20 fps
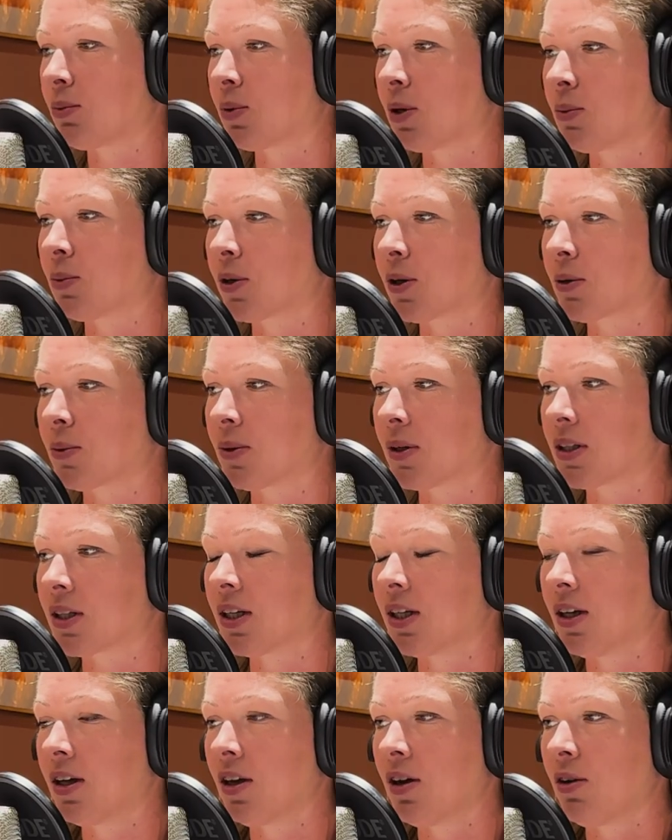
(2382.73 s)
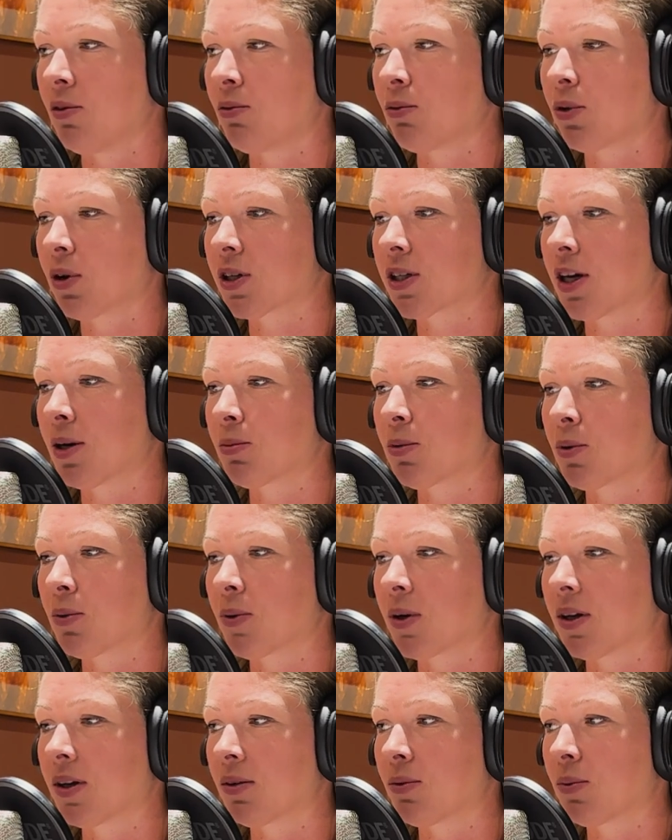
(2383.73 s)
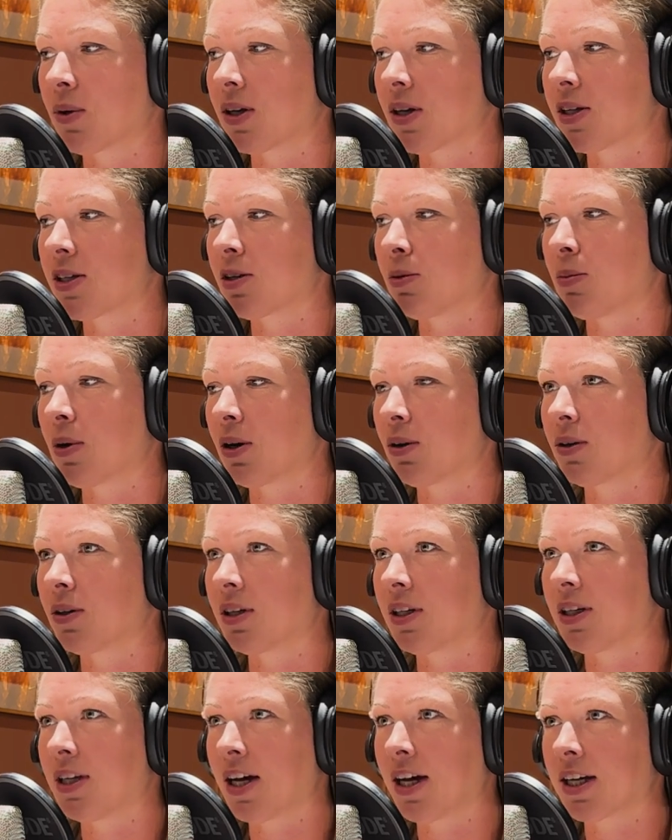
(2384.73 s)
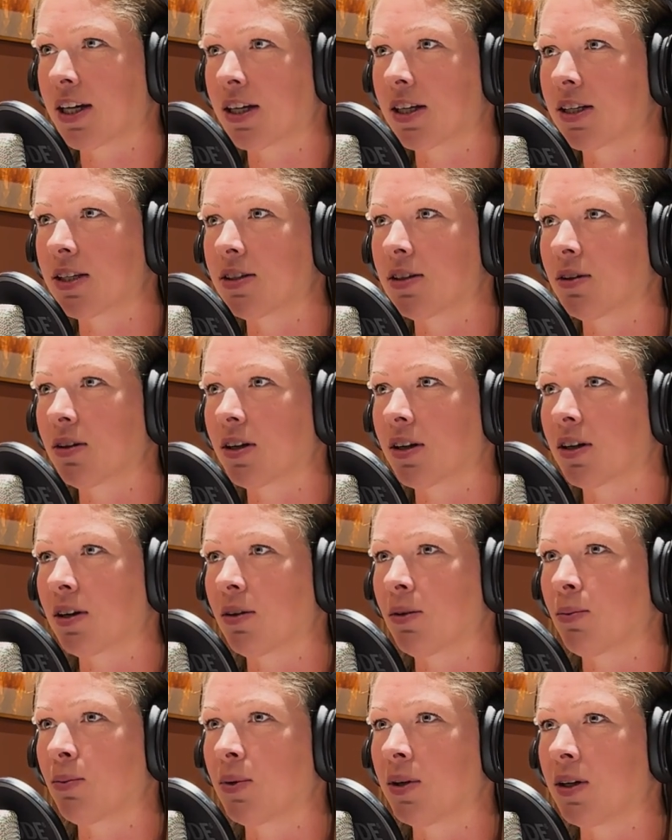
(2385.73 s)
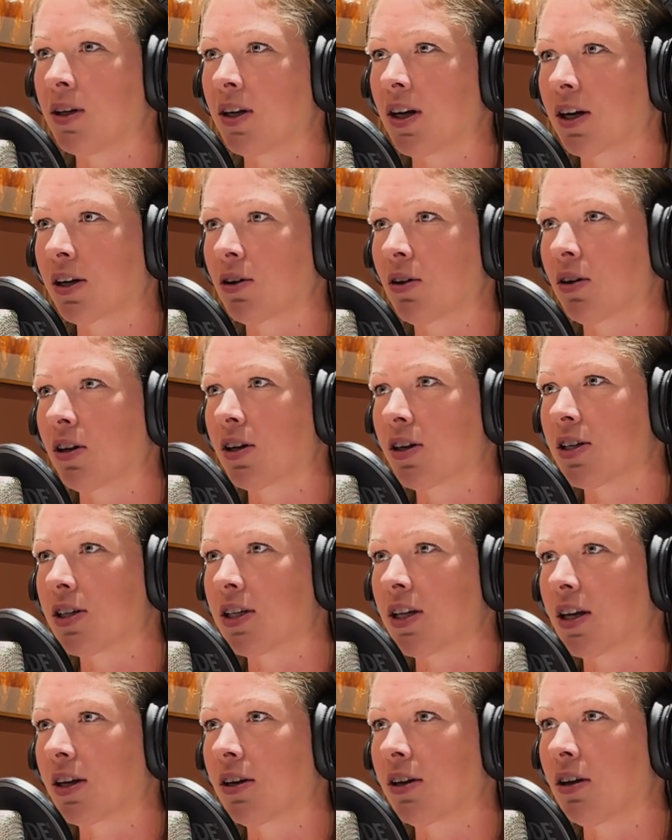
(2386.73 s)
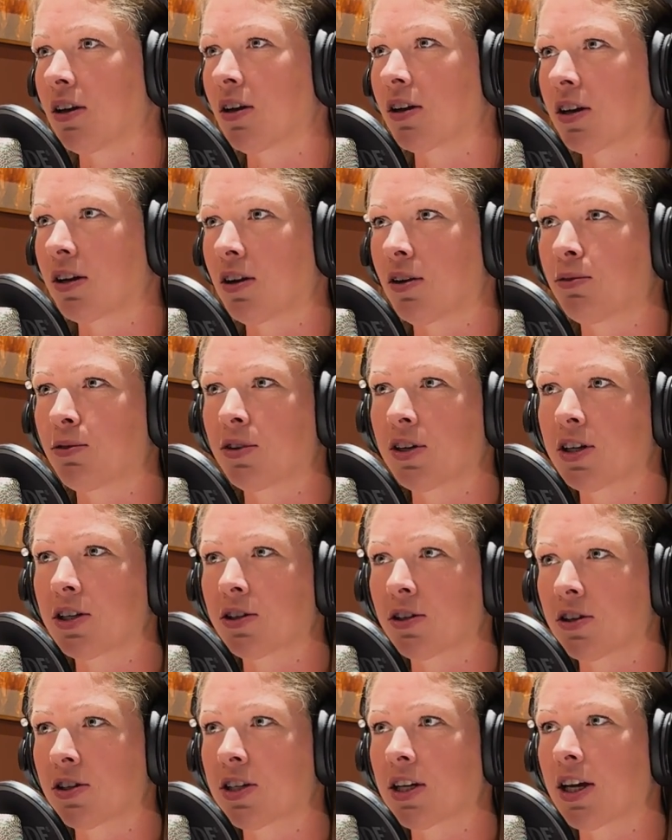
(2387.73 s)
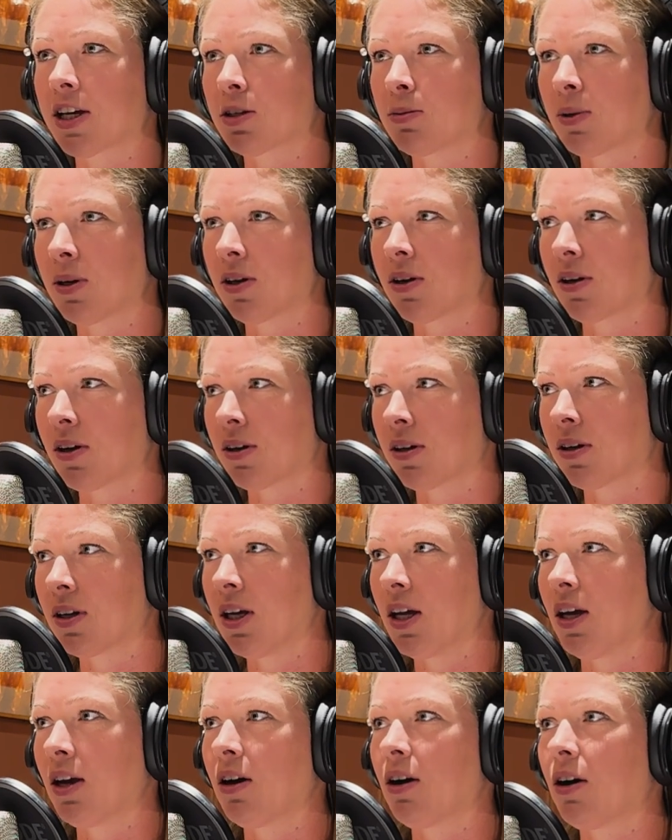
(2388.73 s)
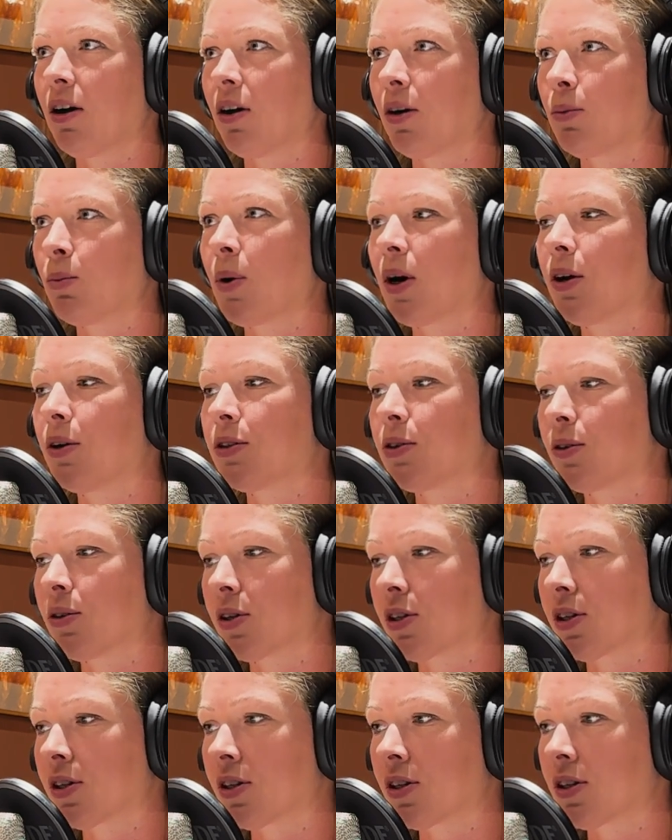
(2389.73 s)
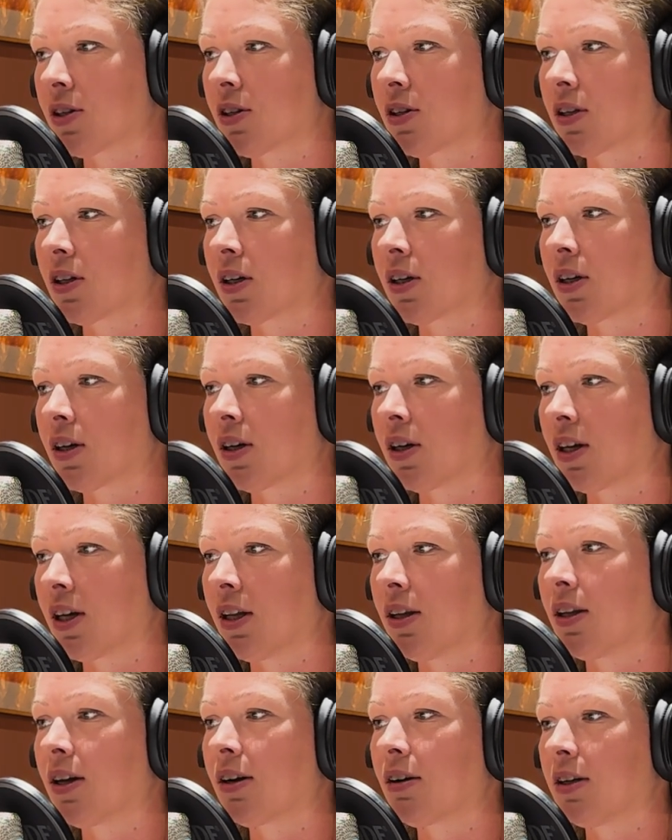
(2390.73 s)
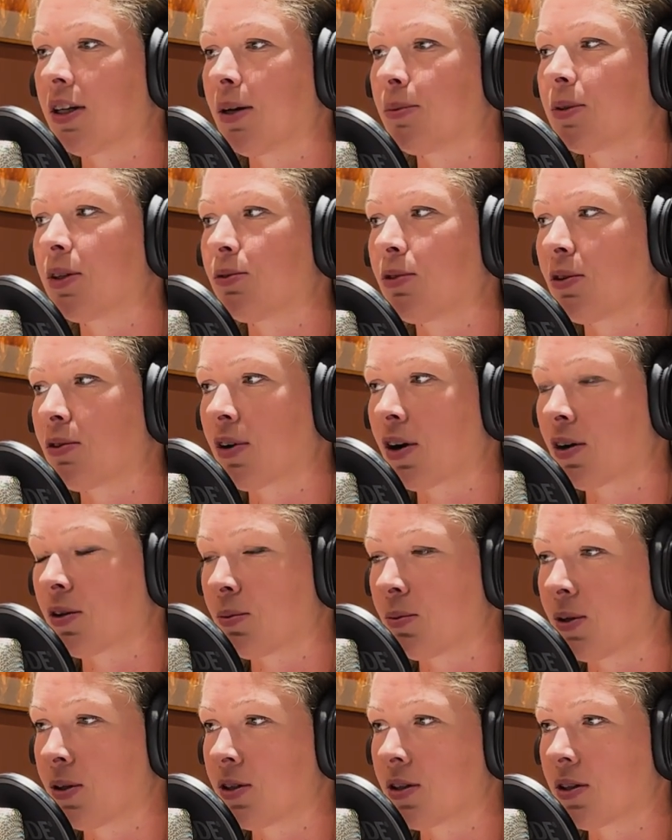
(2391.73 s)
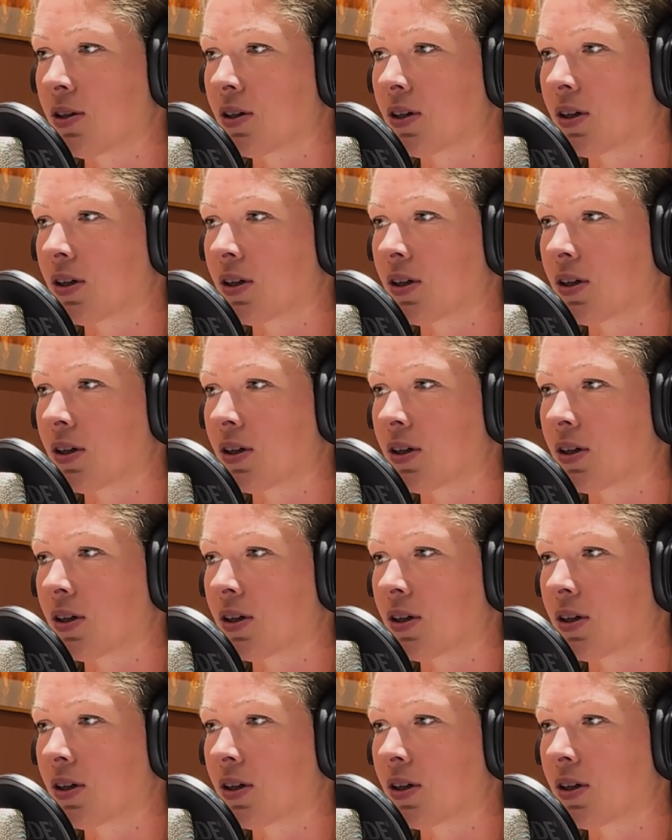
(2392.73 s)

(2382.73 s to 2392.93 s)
we work with, for example, when it's about diet, we acknowledge that not enough research has been done on wild horses in their adaptive environment.